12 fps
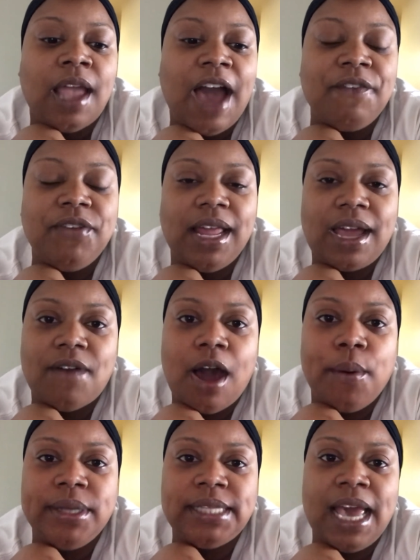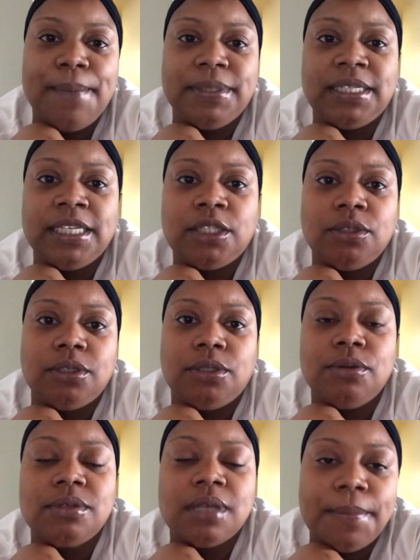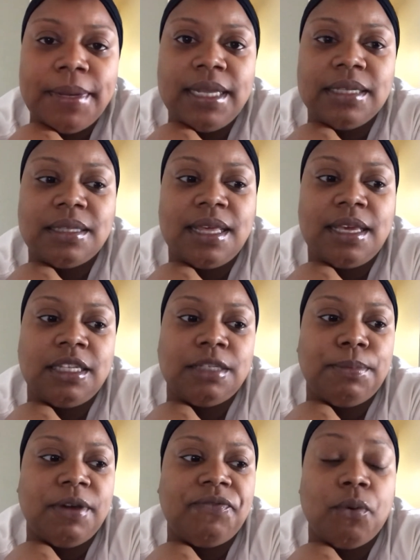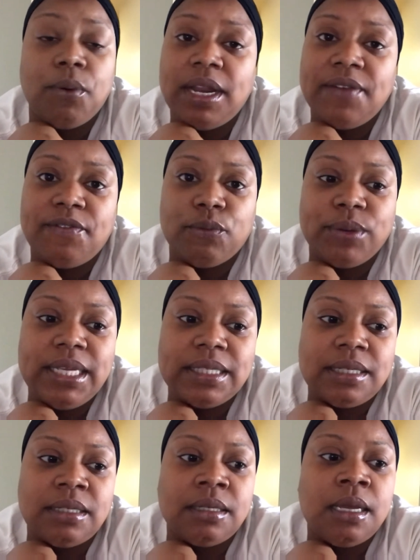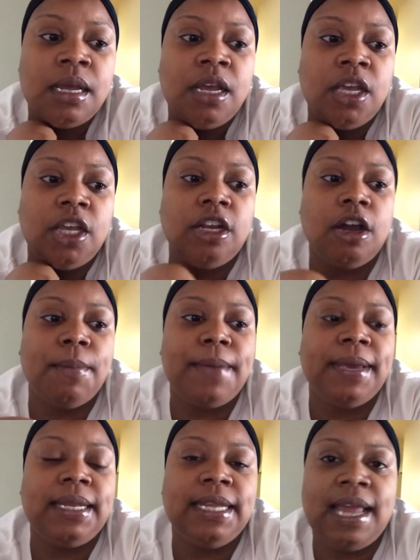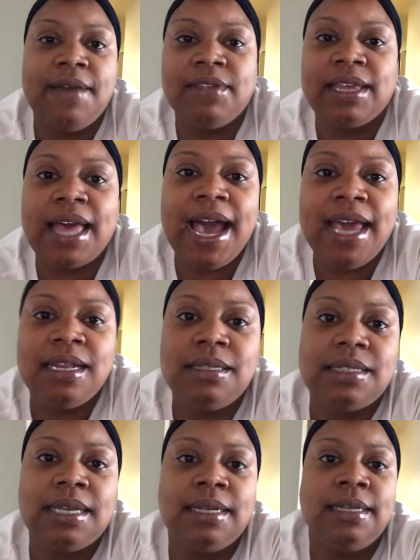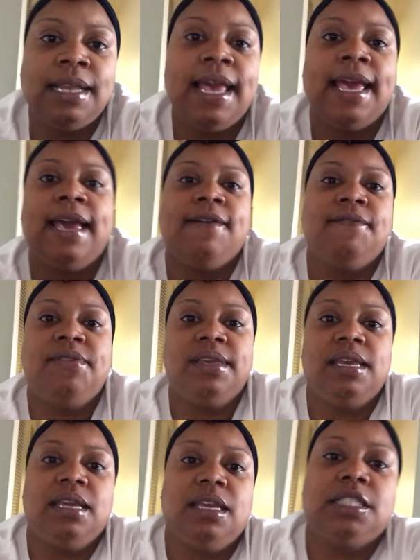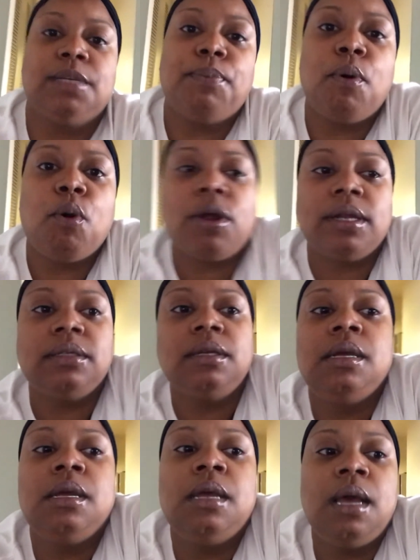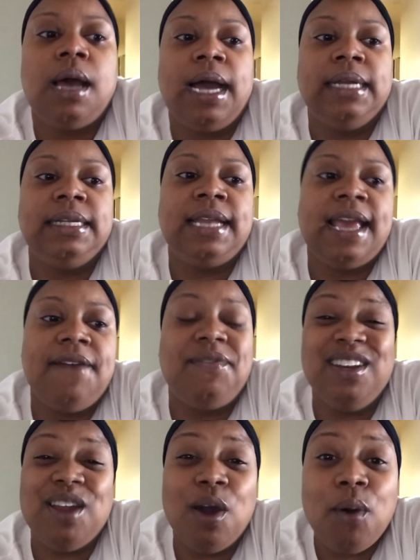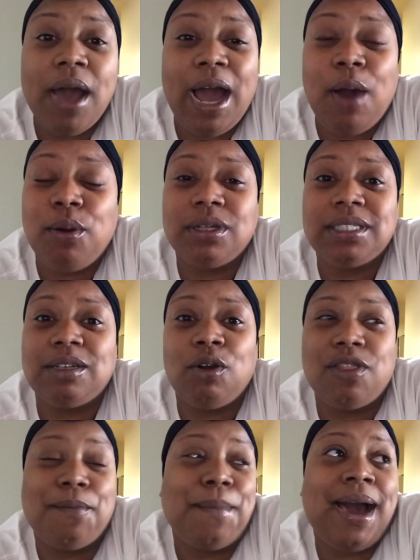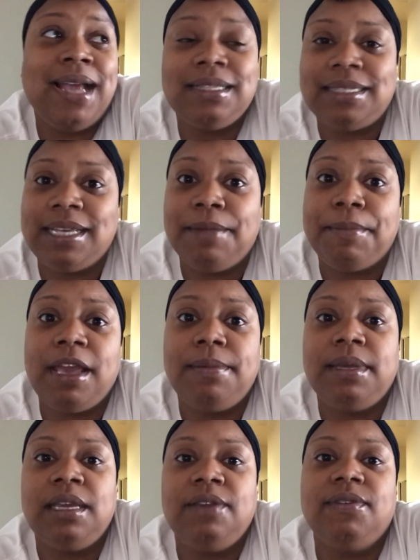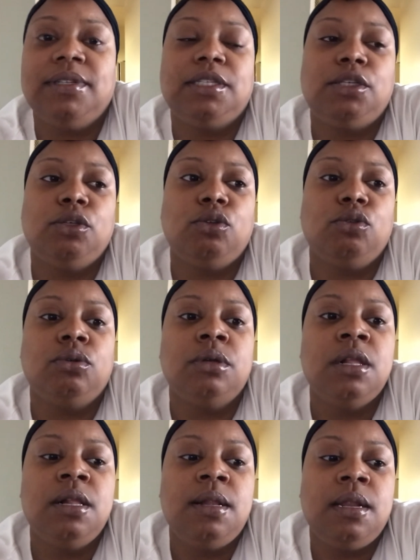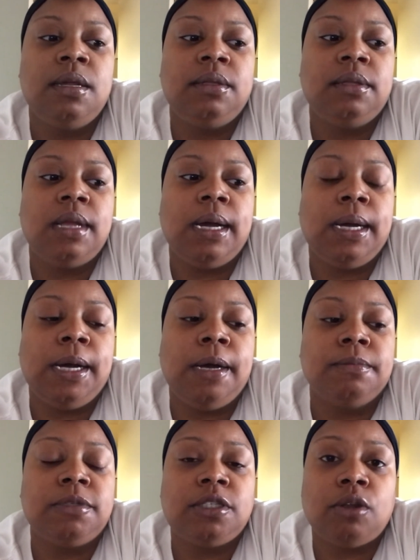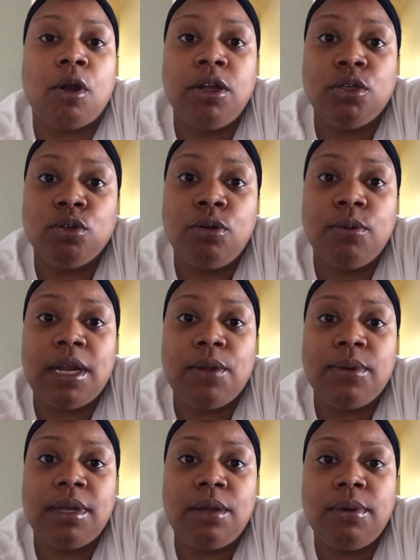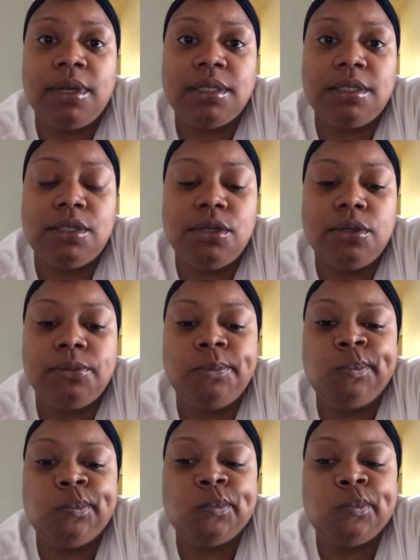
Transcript: I feel like I've always had potential to do some of these things, but for whatever reason, you know, maybe I didn't have the guidance, I didn't have the support, I didn't have the know-how or the mindset maybe even to start doing what I really wanted to do.